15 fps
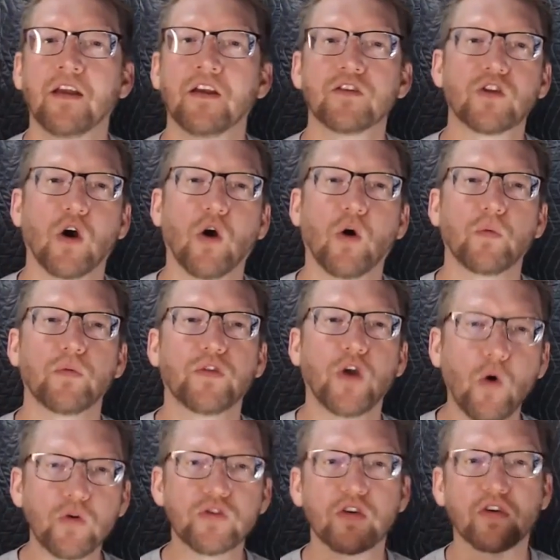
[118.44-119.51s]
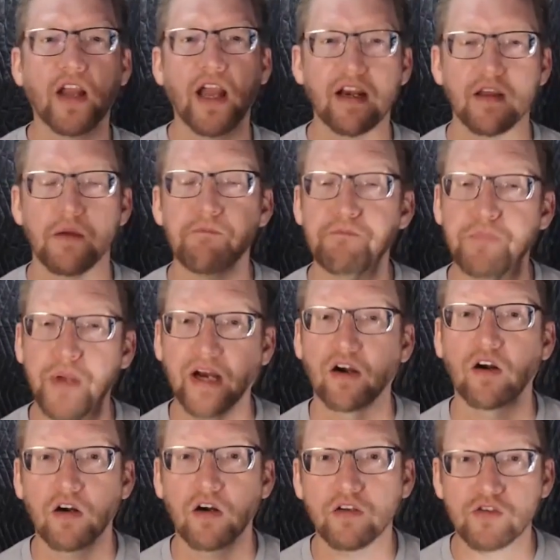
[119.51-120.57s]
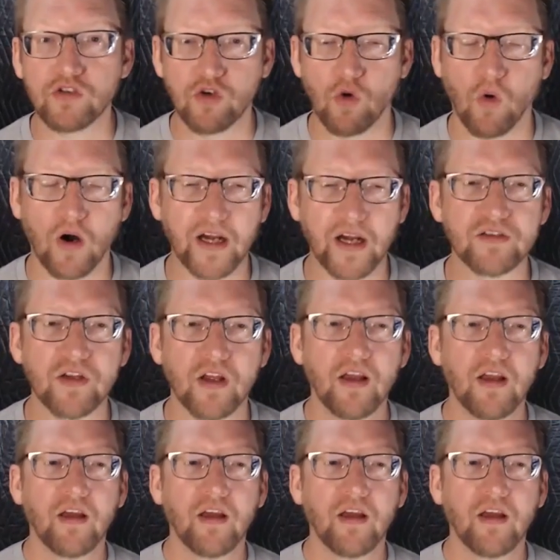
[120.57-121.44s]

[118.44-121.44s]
So those are kind of the bigger stories.